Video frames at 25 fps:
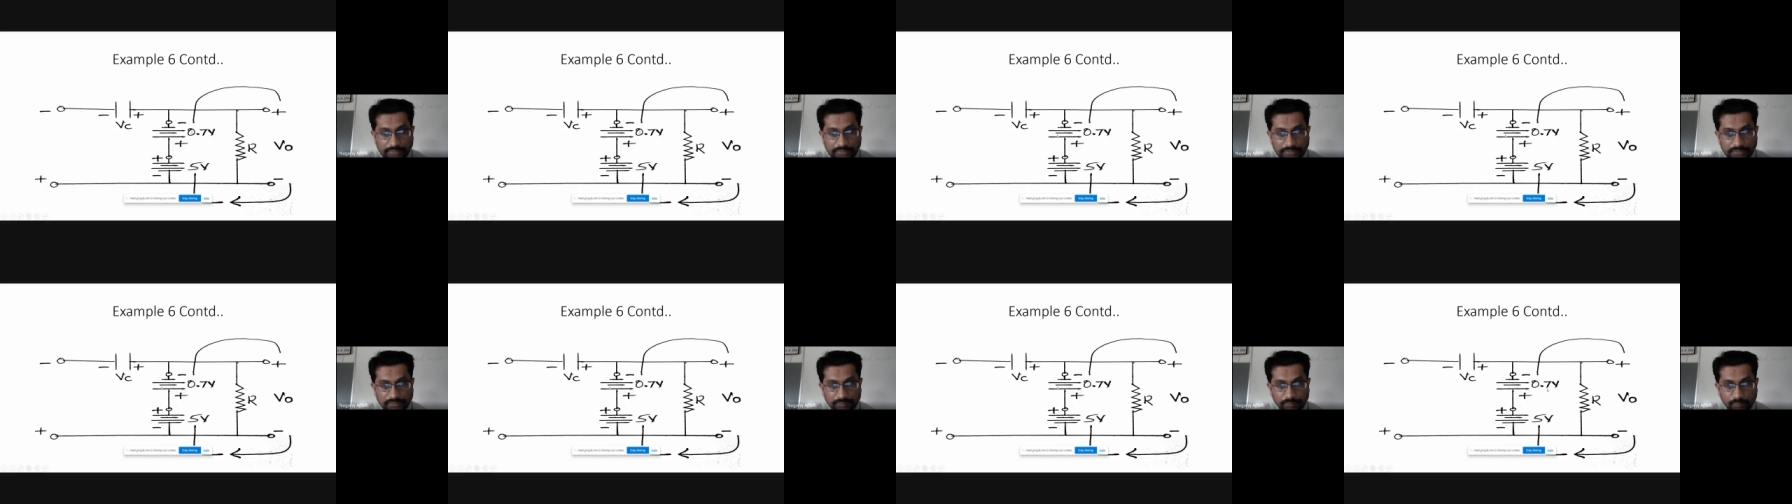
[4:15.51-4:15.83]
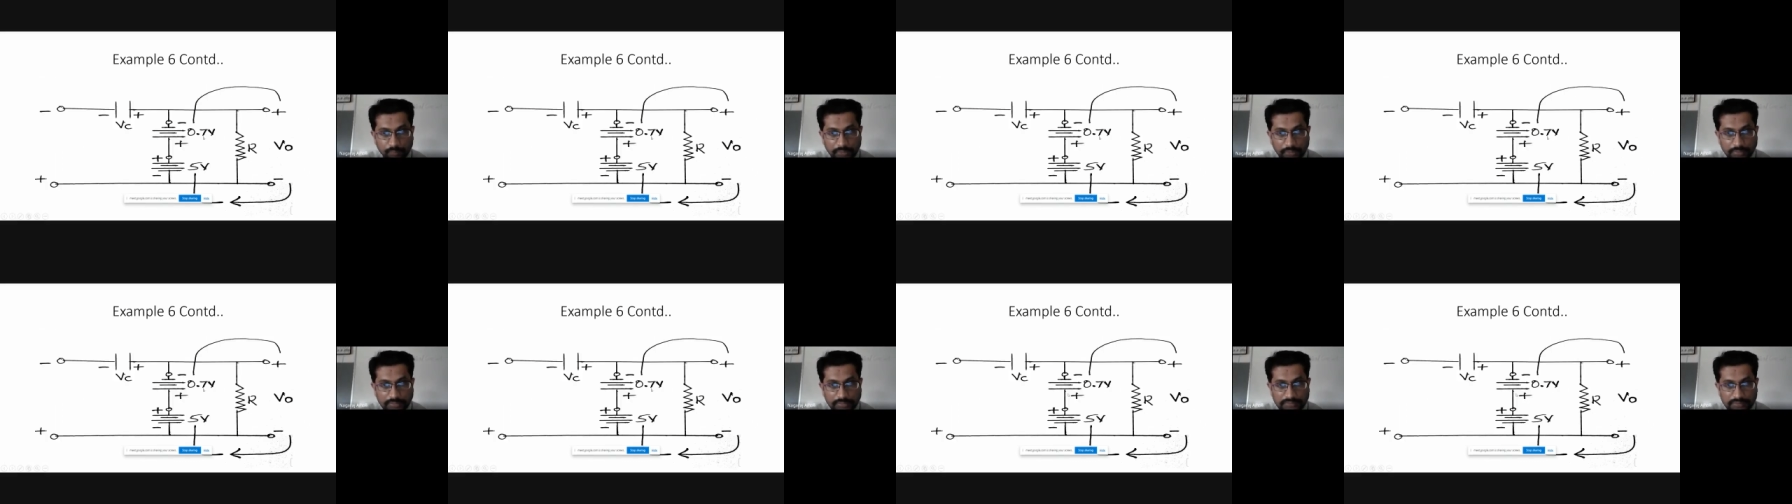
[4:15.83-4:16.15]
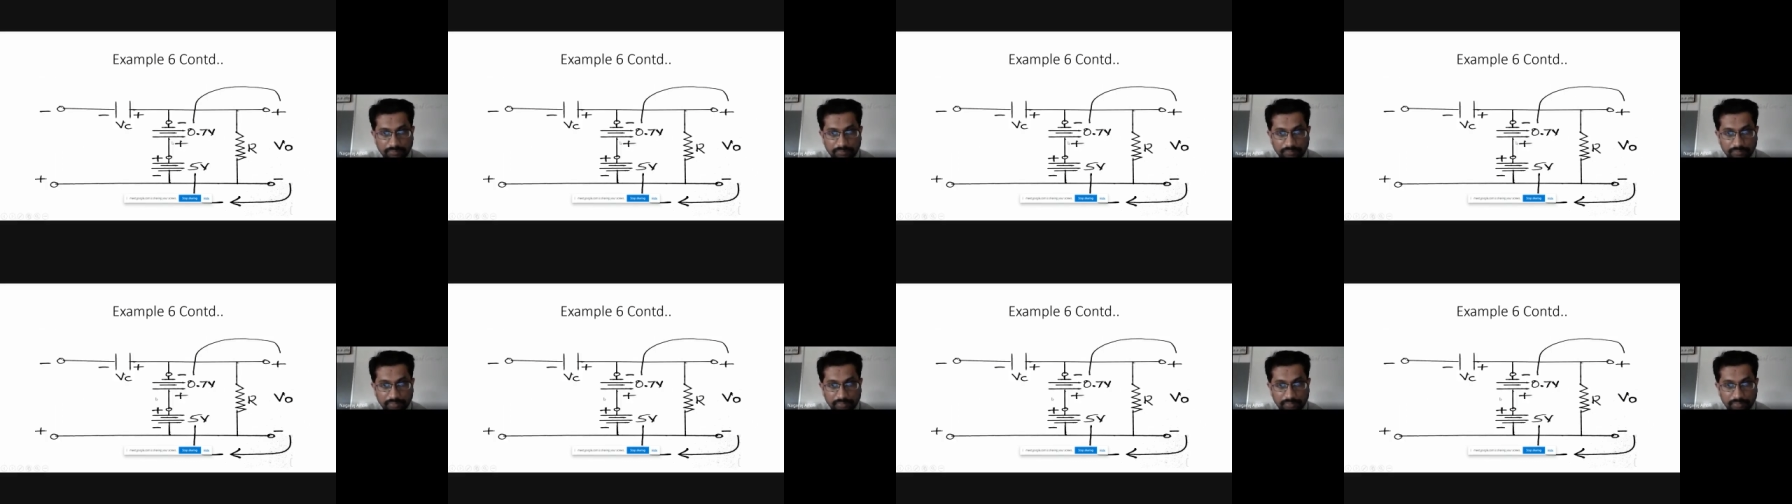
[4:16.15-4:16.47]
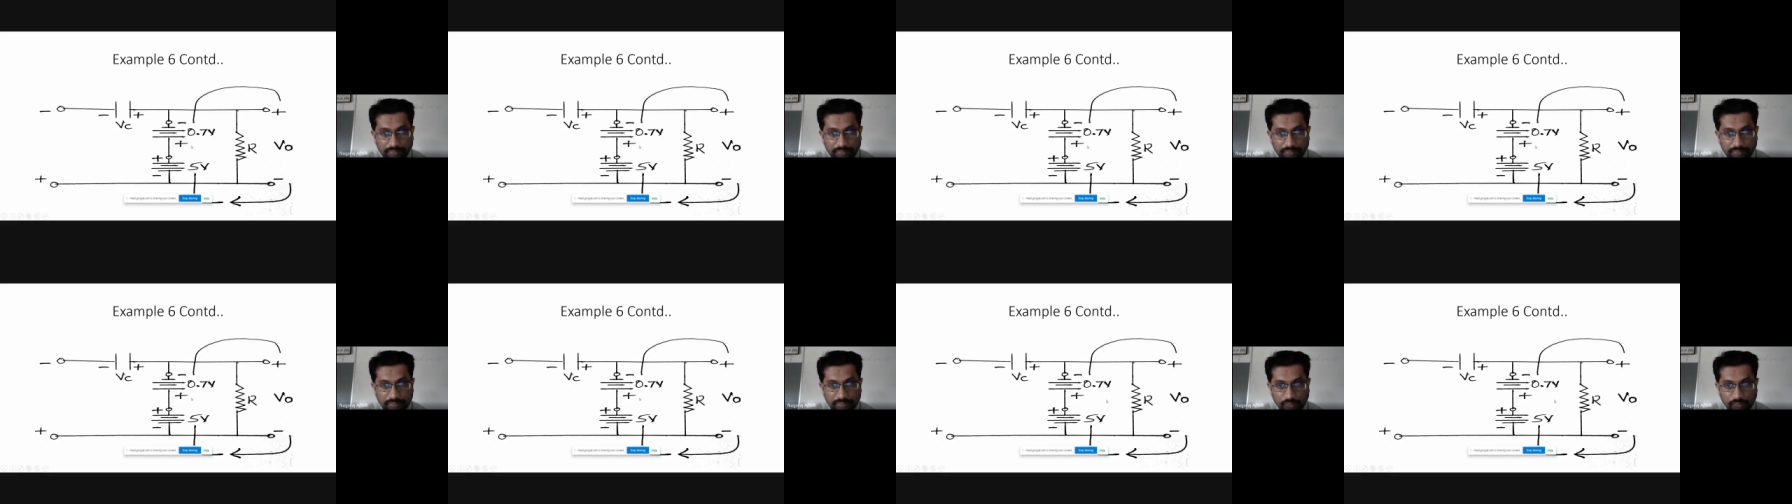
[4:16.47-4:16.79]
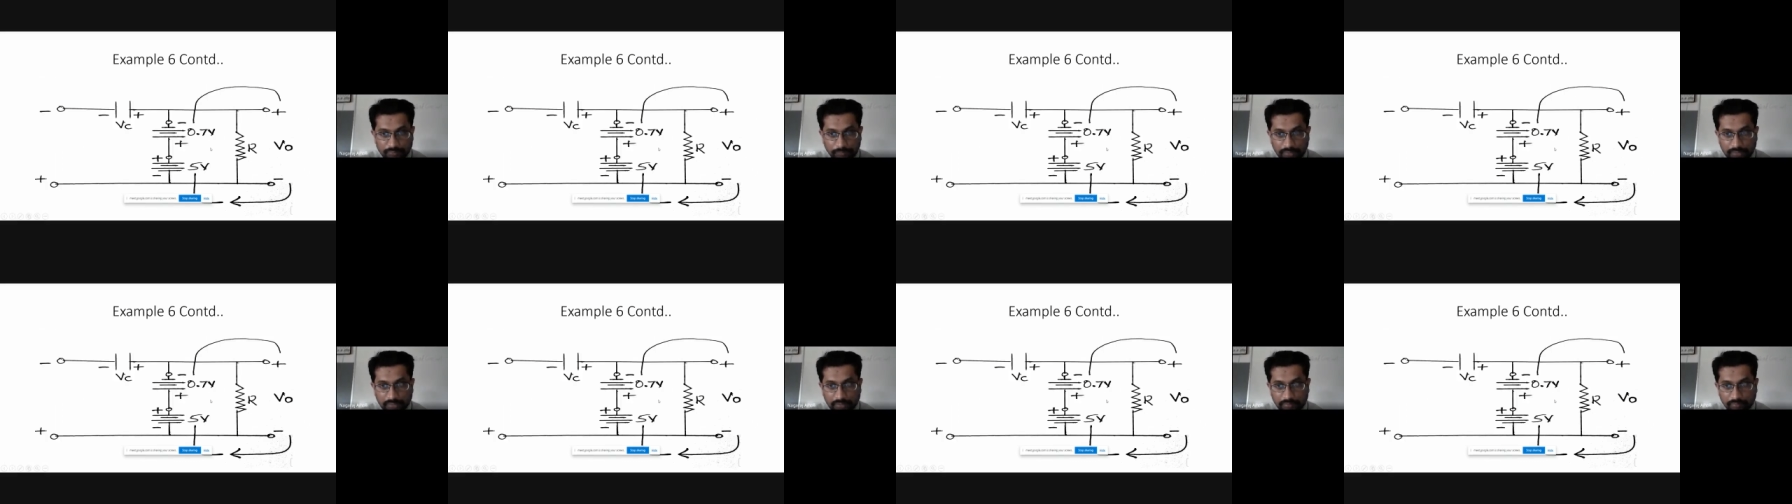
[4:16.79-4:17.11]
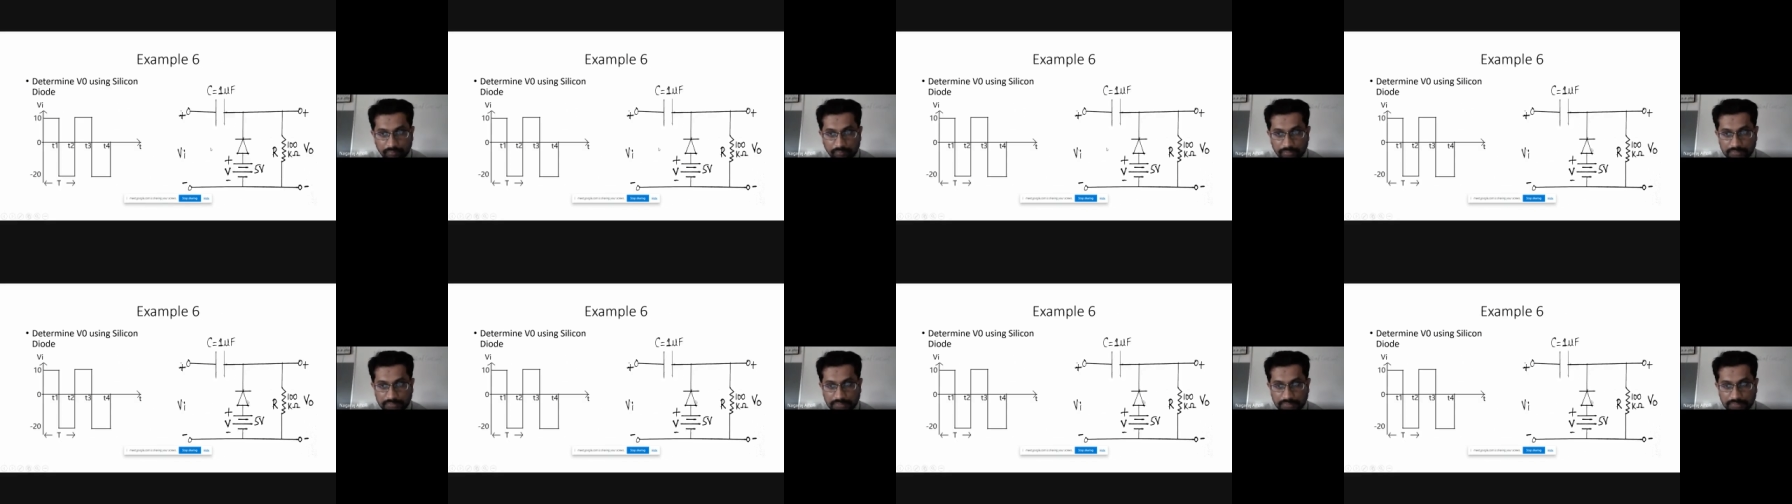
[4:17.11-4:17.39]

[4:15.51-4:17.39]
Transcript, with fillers: It is 0.7 volts.